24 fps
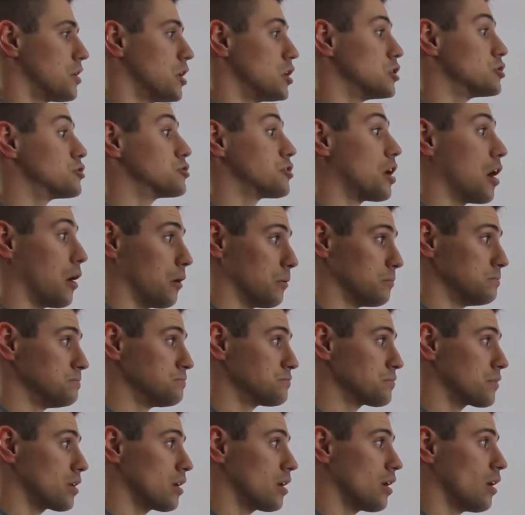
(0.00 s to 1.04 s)
So,
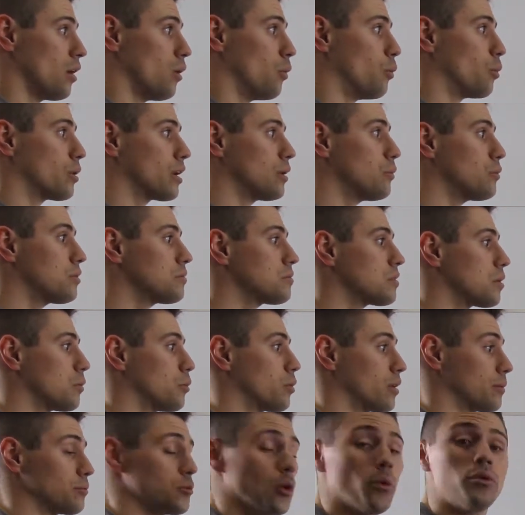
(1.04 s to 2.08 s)
what I'm
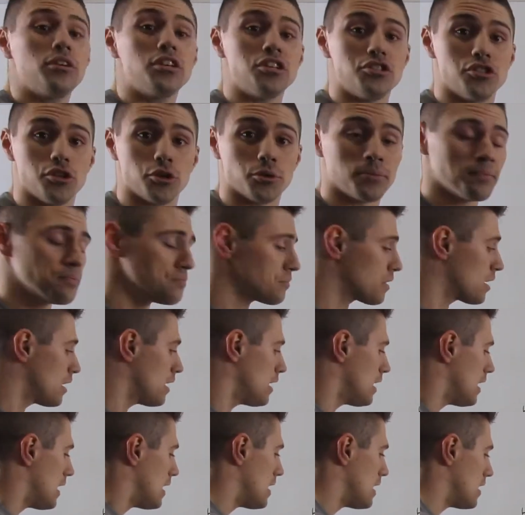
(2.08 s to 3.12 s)
going to do
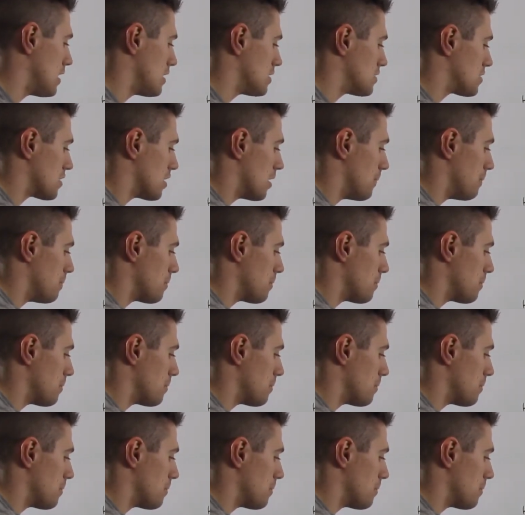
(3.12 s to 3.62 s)
is